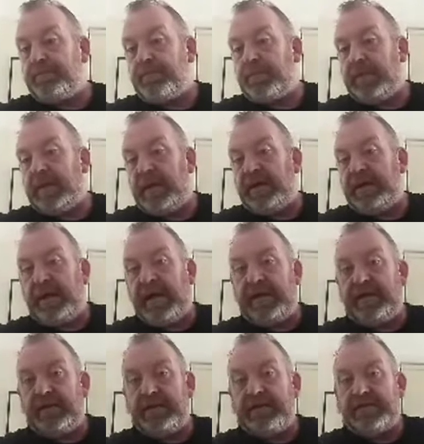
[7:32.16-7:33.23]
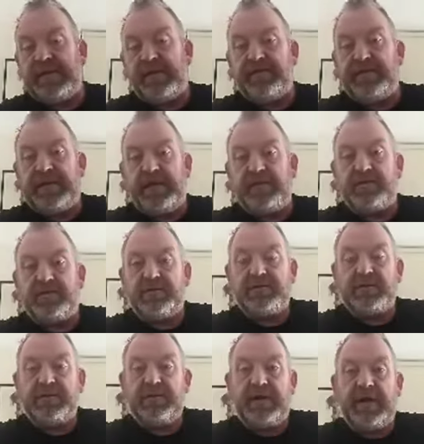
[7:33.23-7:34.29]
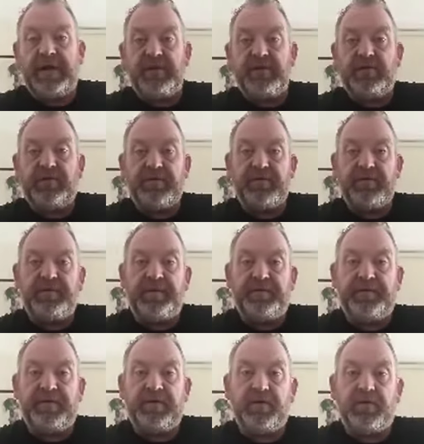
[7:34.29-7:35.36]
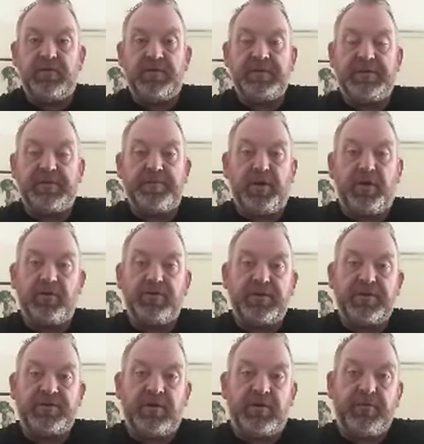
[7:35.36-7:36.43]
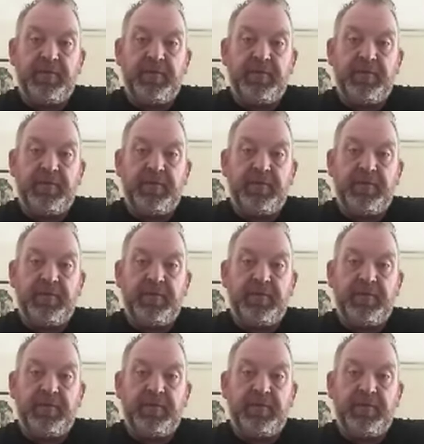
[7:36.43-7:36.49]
Again, €7,850 is a paltry sum